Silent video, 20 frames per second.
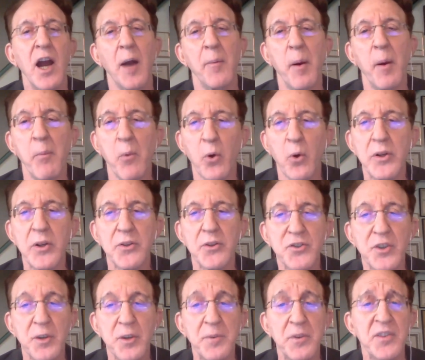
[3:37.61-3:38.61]
a memorial
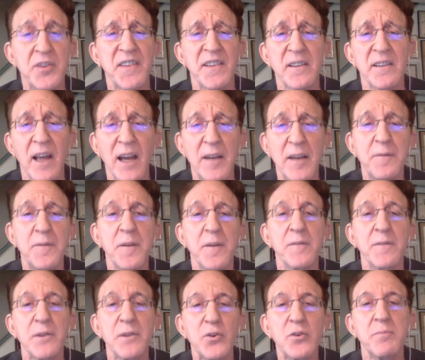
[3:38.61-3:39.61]
tribute to the life
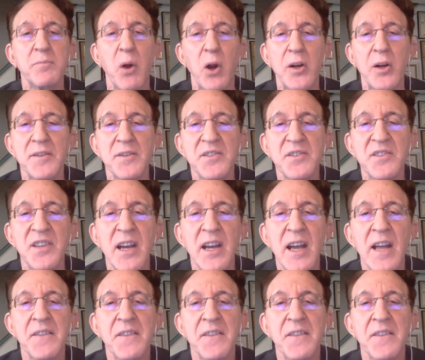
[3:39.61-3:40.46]
of Luke Martins,